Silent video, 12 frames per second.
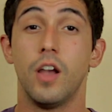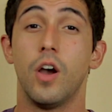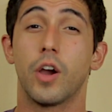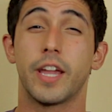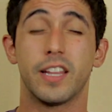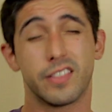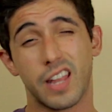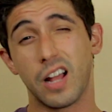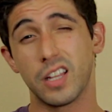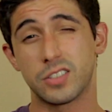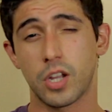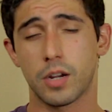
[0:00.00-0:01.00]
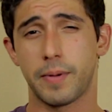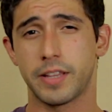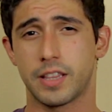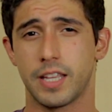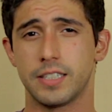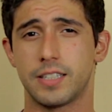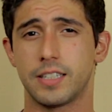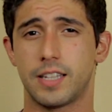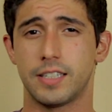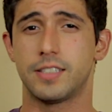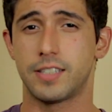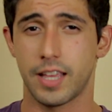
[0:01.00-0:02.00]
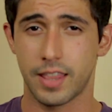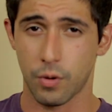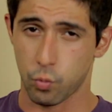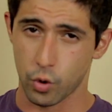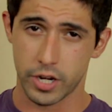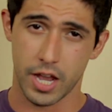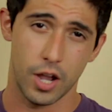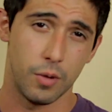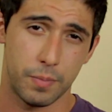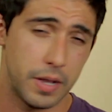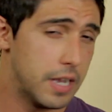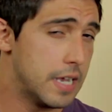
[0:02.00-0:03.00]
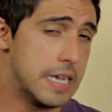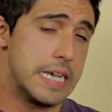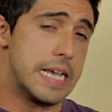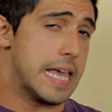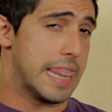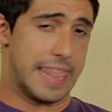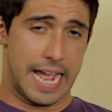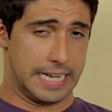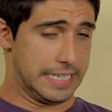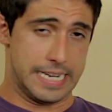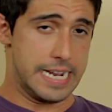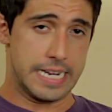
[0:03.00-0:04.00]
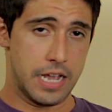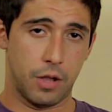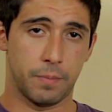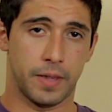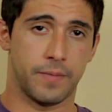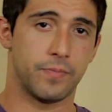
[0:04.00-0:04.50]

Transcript: Okay, now let's talk about the things that they said that would help that didn't help me.